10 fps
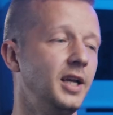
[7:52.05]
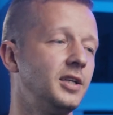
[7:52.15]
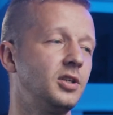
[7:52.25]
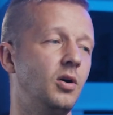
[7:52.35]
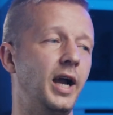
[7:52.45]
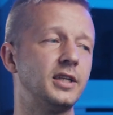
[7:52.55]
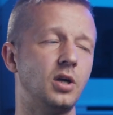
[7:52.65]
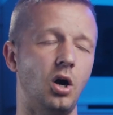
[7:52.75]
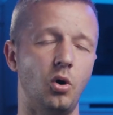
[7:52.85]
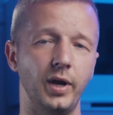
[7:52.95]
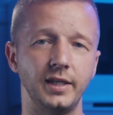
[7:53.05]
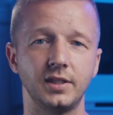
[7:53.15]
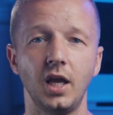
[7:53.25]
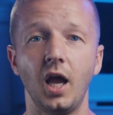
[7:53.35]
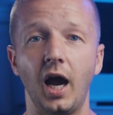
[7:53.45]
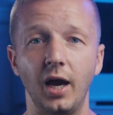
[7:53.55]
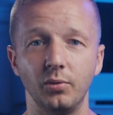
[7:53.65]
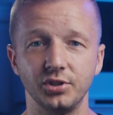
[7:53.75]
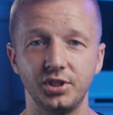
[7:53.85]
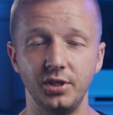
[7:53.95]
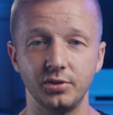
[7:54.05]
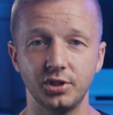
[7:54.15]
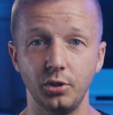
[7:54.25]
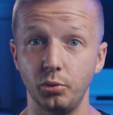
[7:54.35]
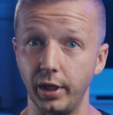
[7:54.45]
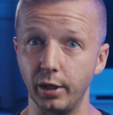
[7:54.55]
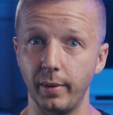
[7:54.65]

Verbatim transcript: So, as always, I will see you soon and